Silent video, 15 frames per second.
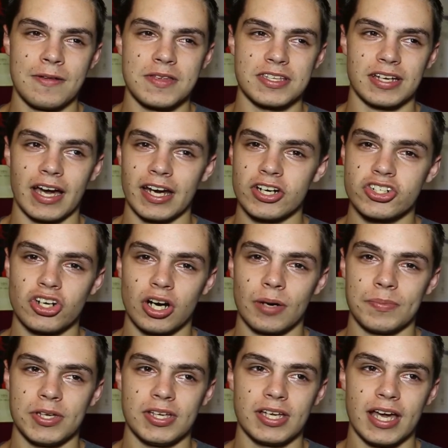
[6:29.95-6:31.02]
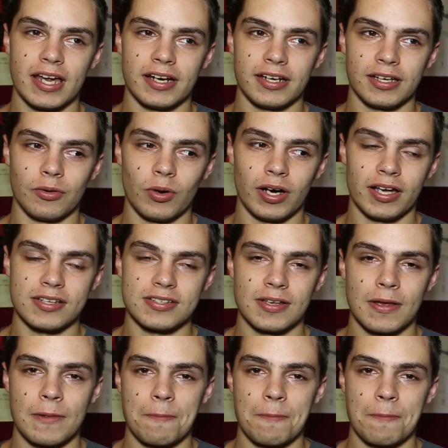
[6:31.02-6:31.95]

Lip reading: It's kind of choppy editing wise,